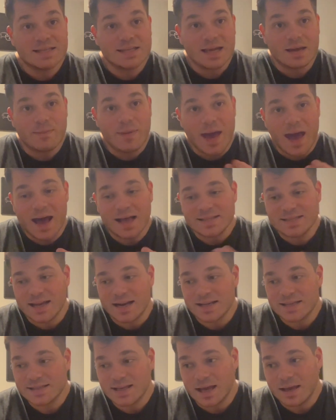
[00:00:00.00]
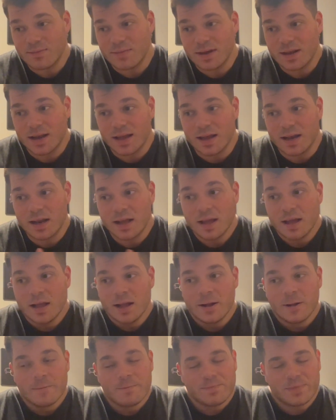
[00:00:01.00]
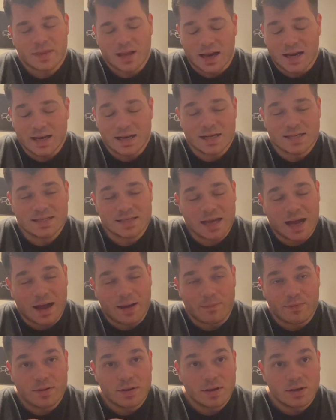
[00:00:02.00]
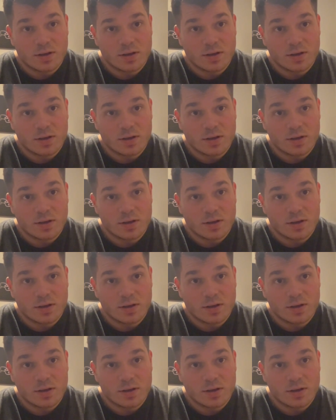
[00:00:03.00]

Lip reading: to get past that excitement, and I need to stop,